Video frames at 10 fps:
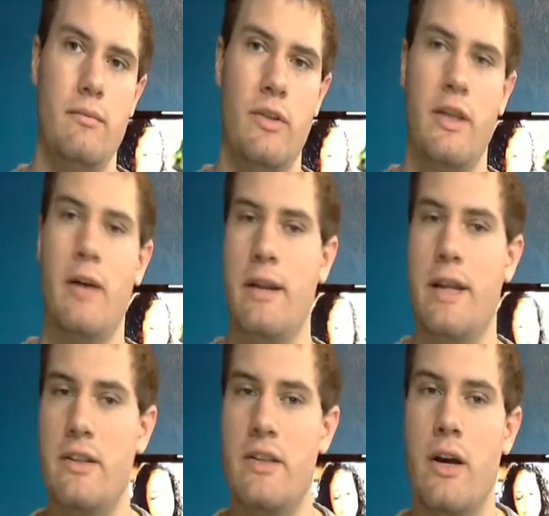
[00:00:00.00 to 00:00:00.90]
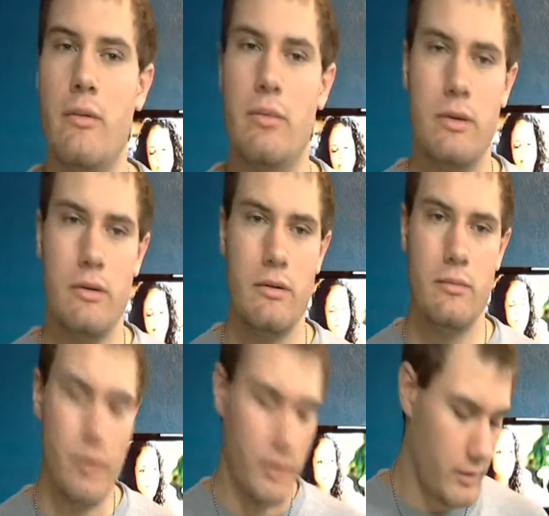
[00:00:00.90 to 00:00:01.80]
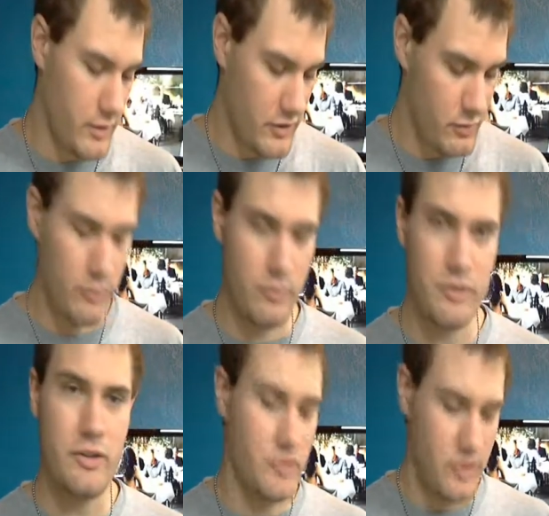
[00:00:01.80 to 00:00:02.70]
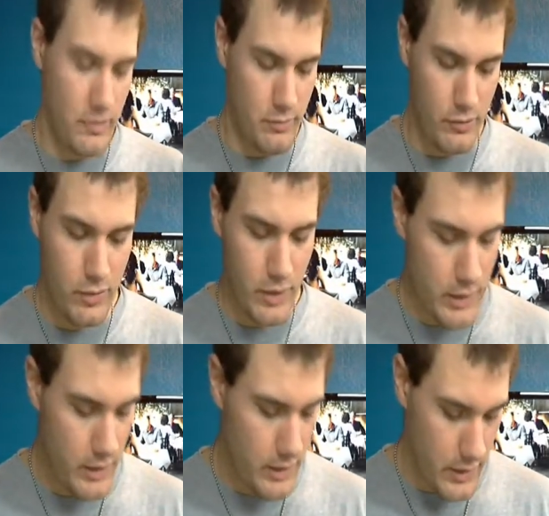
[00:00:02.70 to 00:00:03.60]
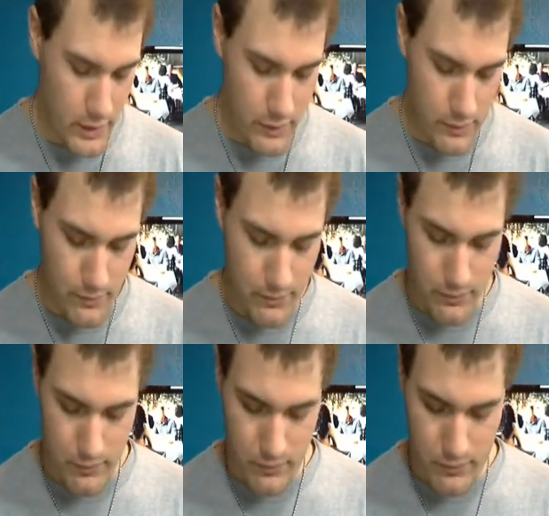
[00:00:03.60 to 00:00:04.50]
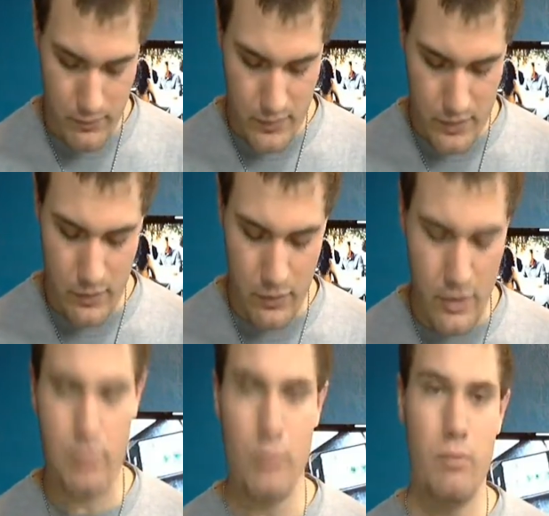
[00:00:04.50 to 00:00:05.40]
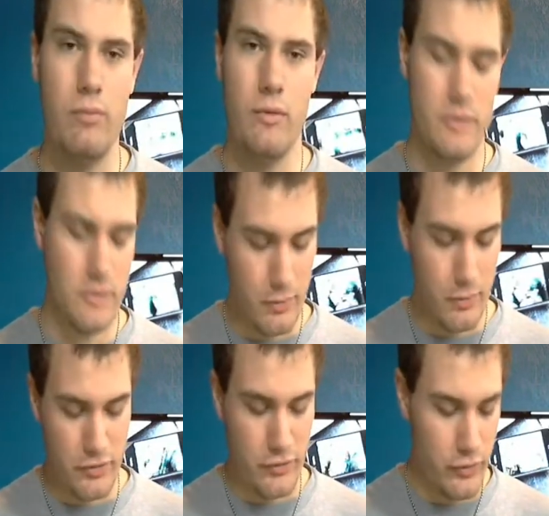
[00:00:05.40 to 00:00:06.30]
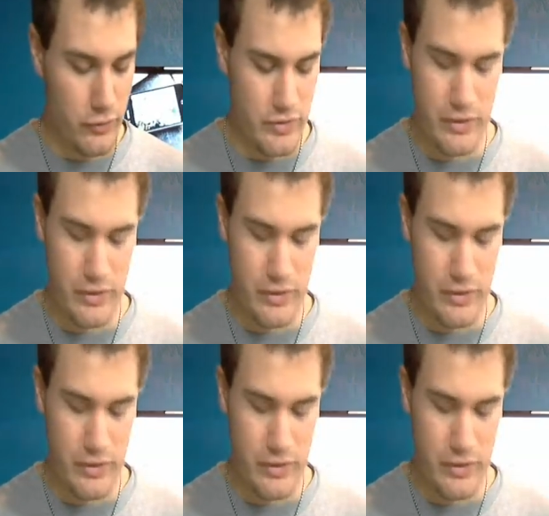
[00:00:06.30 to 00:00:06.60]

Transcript: without my dad's help. But this one was so simple. A couple screws,